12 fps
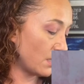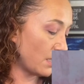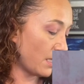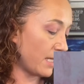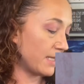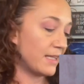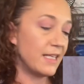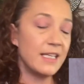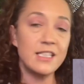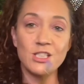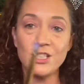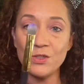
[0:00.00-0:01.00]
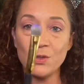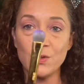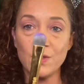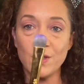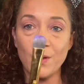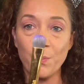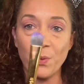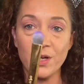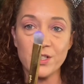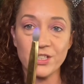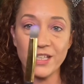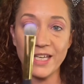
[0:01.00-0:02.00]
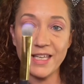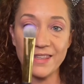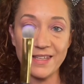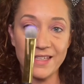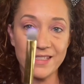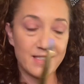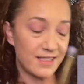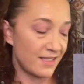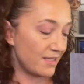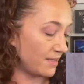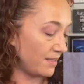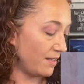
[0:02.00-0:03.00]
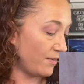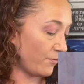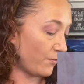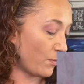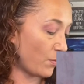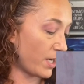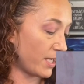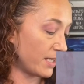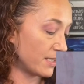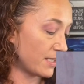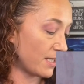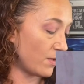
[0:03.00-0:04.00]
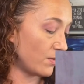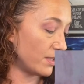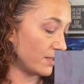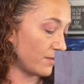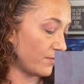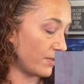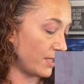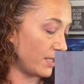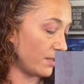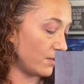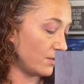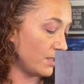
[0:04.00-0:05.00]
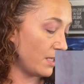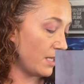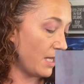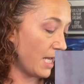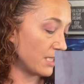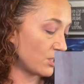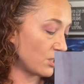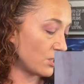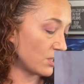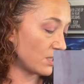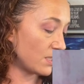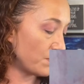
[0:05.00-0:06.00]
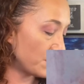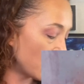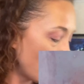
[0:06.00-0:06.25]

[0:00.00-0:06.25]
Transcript: I think she's using a brush like this, from what I can tell in the video, and she just dips